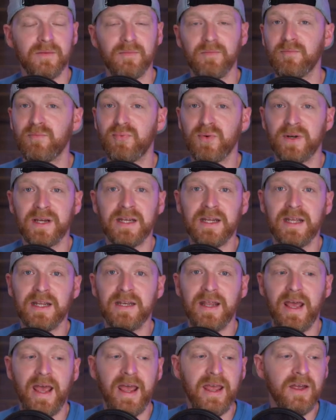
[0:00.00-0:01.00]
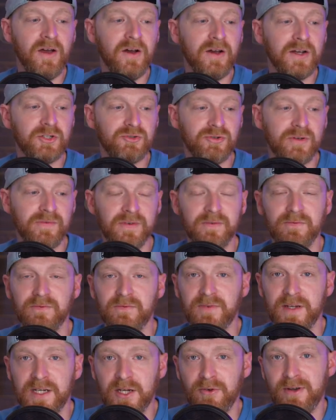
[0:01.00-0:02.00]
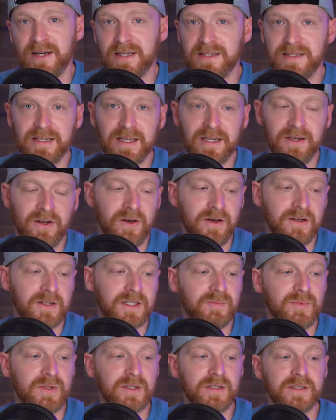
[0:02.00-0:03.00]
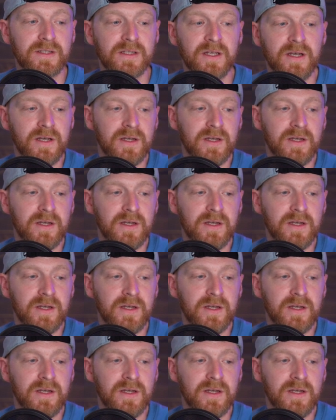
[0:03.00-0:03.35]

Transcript: bringing in AI-driven video editing enhancements.